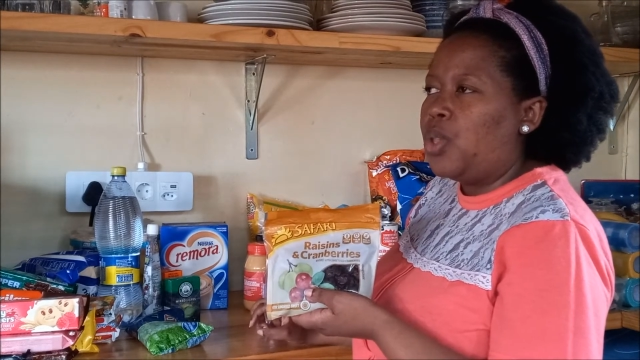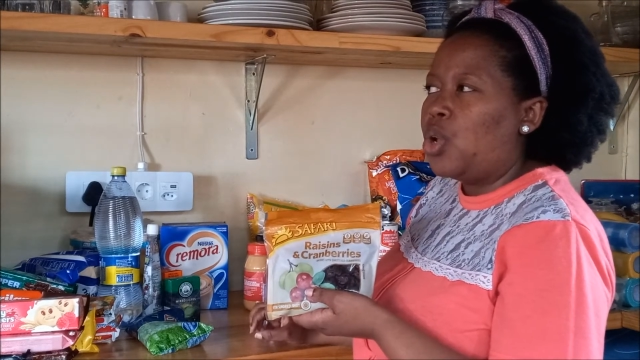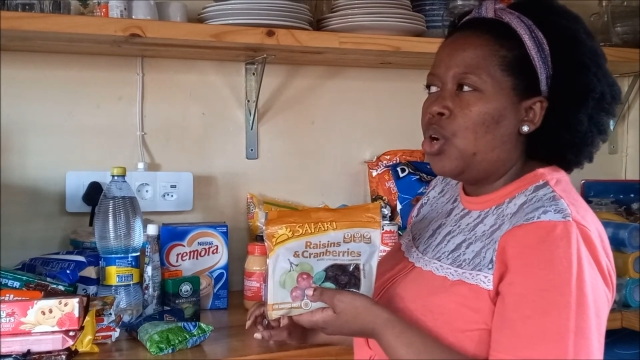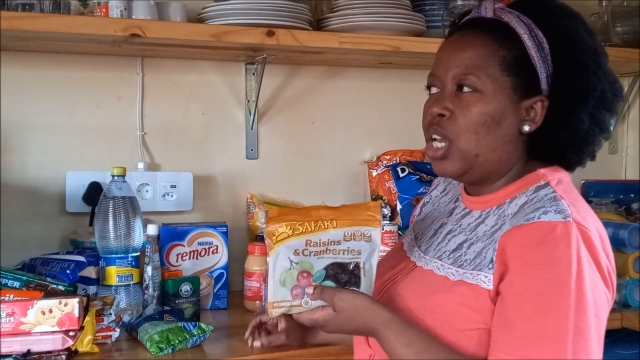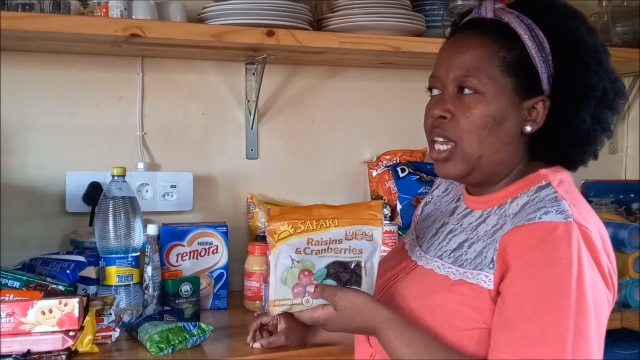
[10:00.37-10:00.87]

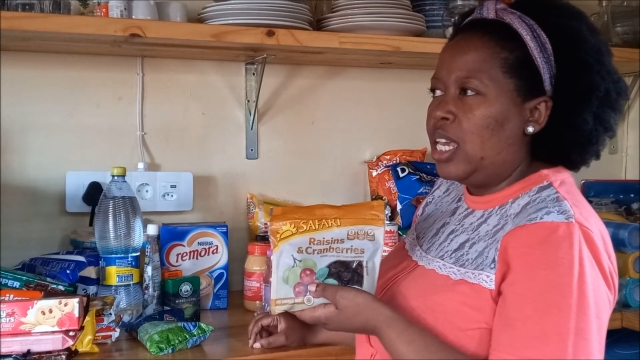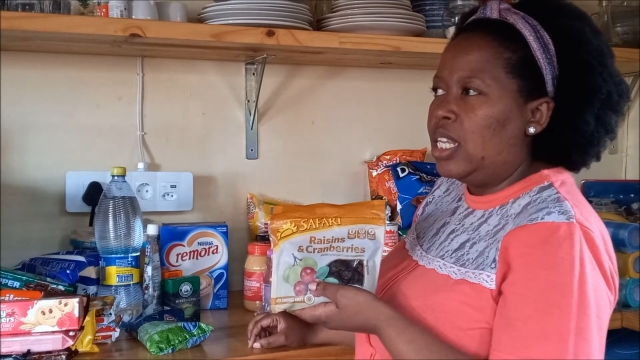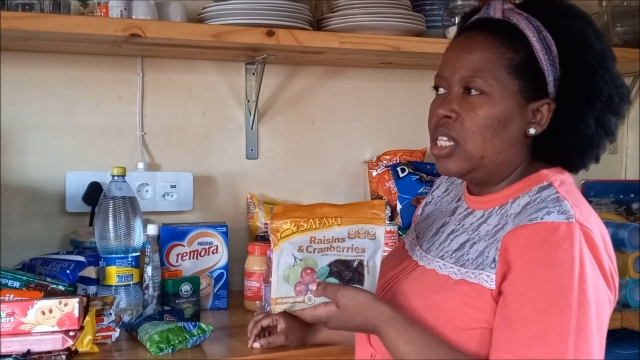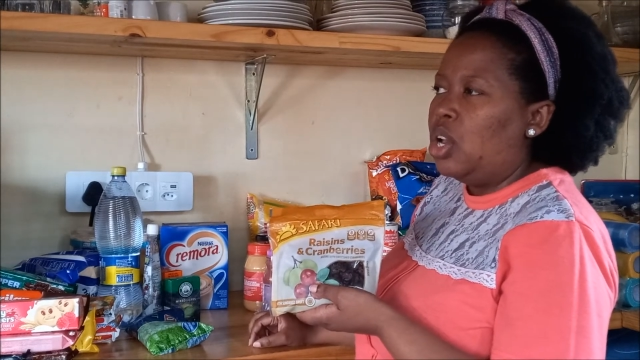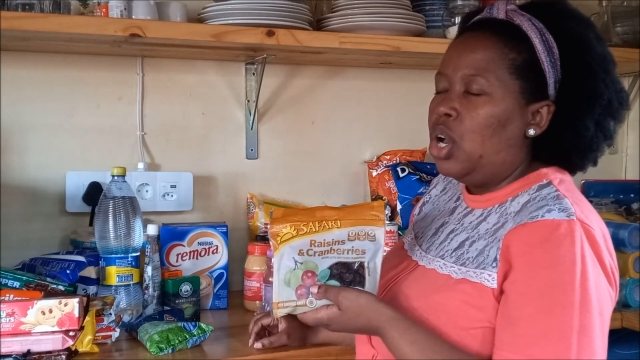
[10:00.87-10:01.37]
cookies
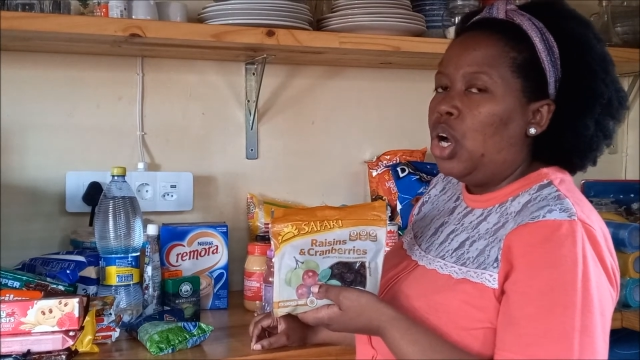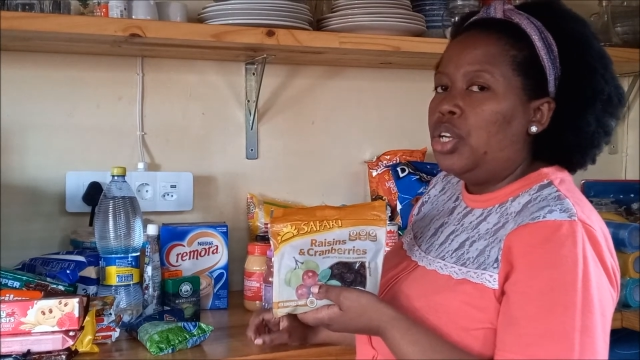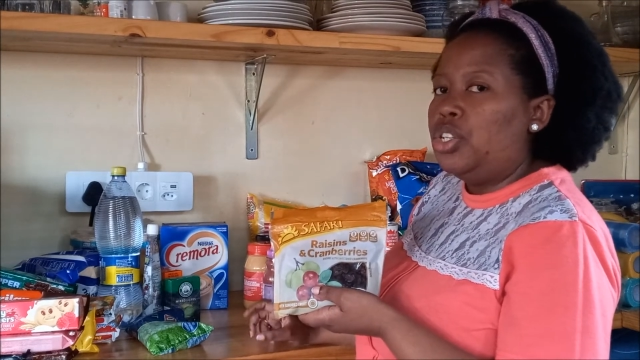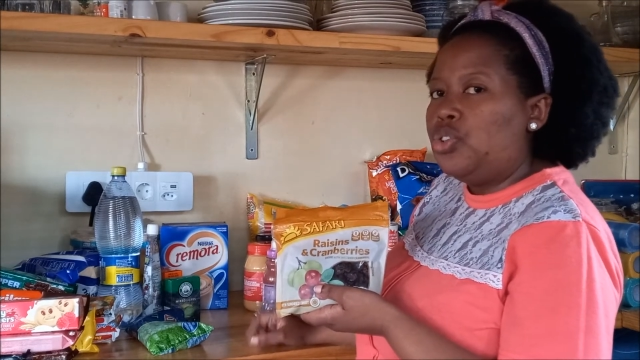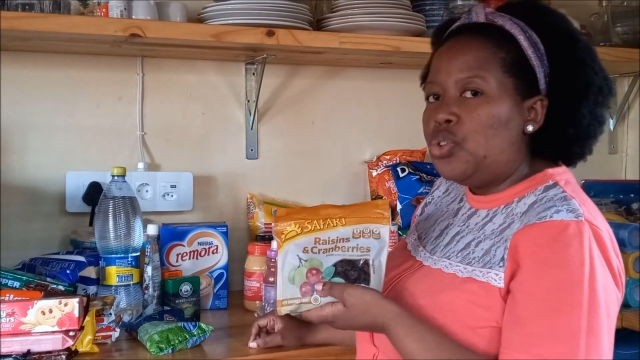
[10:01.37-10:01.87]
on a
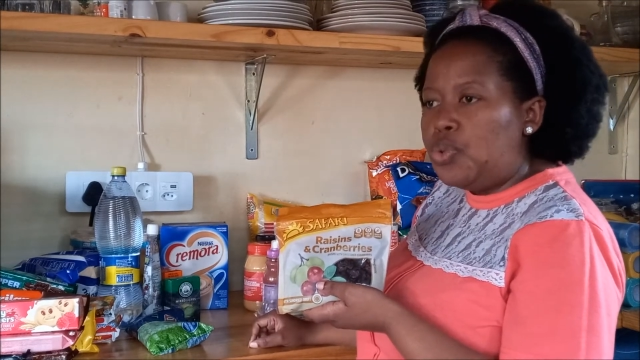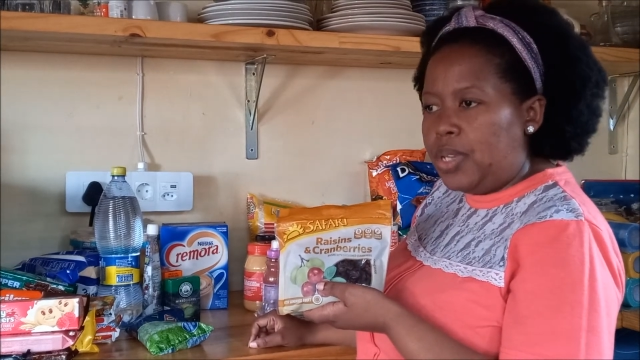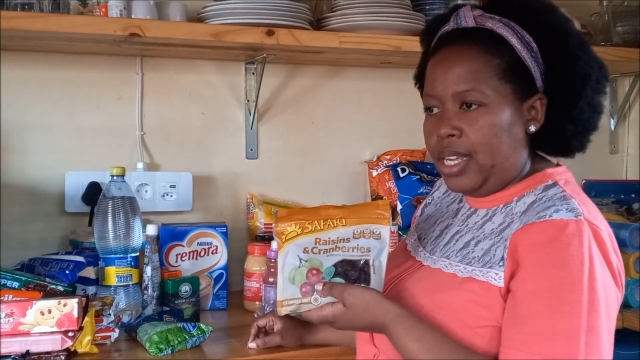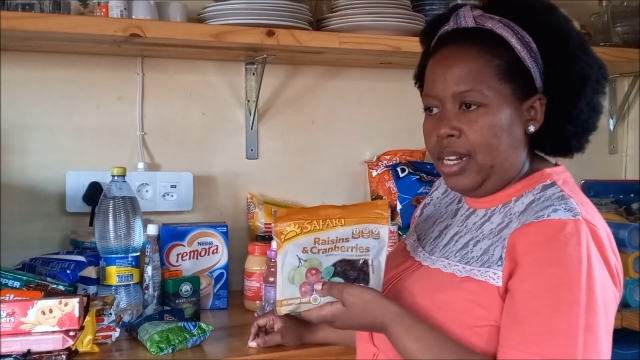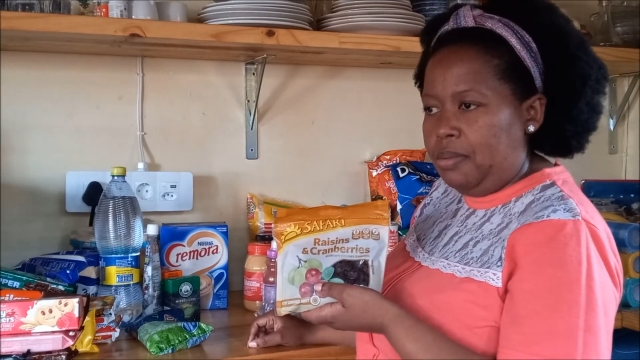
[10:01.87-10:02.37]

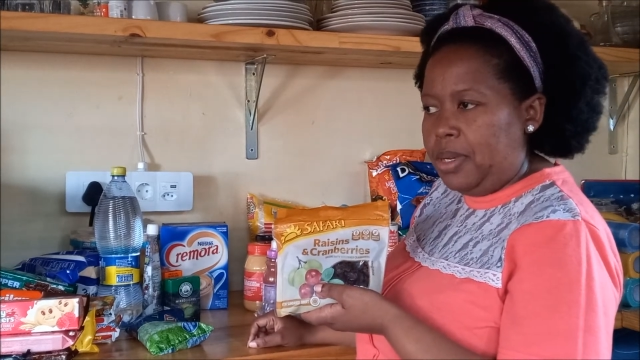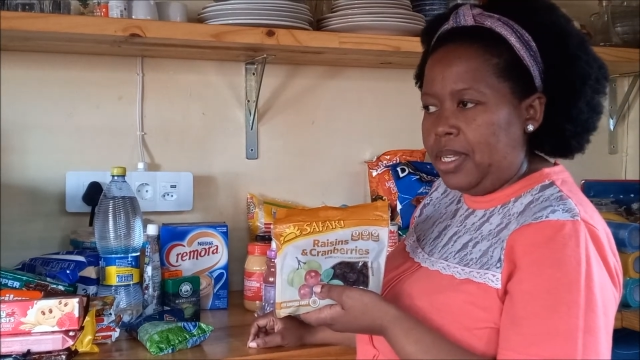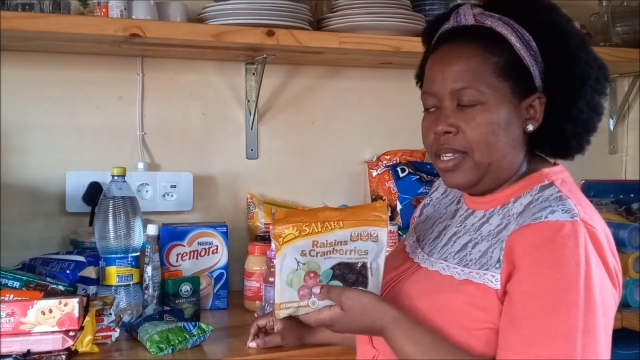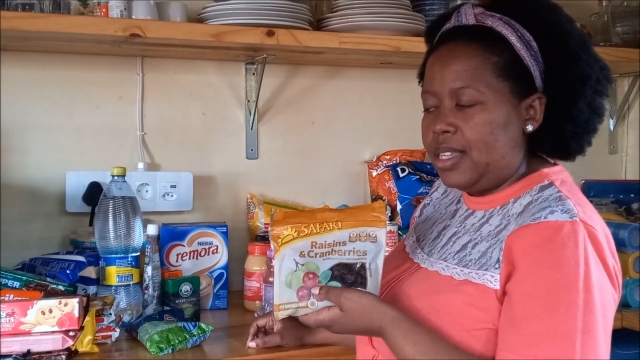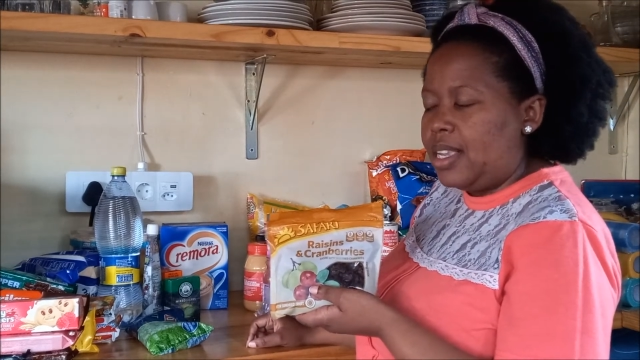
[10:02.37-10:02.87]
2-weekly
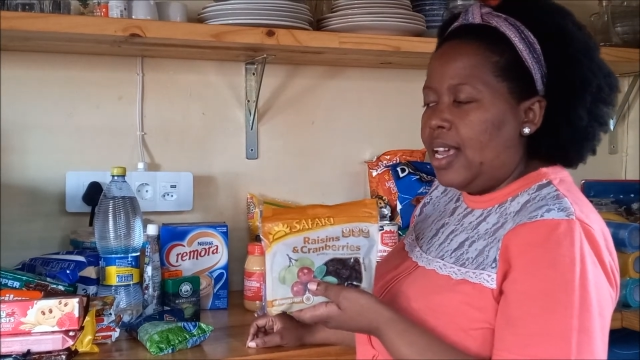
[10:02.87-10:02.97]
basis.